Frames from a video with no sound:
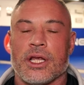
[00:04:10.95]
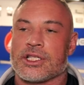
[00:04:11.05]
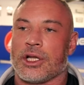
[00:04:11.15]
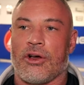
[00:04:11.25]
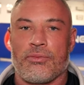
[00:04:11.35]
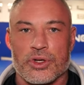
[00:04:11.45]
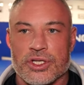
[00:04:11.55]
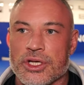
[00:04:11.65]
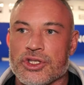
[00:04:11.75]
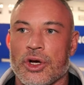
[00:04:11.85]
it's a lot of
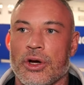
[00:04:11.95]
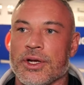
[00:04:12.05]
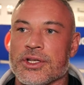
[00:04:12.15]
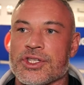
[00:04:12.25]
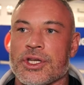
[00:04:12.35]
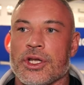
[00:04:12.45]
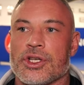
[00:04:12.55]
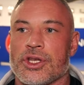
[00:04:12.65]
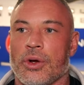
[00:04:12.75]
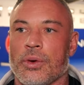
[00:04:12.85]
muscle endurance,
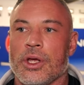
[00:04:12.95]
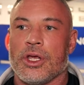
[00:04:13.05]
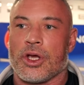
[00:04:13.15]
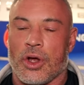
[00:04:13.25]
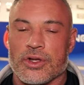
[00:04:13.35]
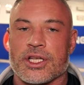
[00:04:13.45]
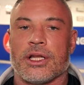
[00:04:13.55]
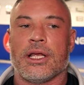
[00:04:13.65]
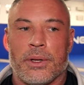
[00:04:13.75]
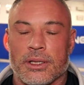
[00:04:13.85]
so you're
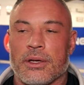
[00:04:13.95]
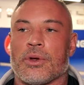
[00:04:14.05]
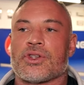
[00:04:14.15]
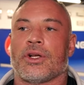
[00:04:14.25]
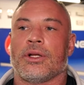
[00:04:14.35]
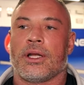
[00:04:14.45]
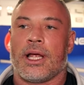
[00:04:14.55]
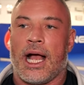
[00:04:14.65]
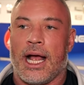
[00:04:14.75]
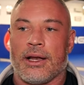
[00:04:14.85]
constantly building muscle
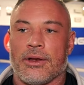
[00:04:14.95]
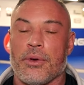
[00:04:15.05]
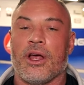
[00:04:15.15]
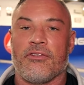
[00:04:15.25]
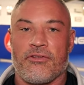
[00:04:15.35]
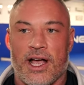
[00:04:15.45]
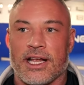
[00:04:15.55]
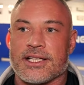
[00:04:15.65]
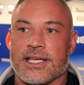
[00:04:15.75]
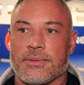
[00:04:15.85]
and burning fat
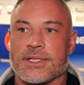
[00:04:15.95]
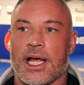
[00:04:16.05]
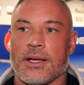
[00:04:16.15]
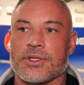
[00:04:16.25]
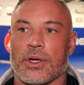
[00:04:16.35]
at the same time.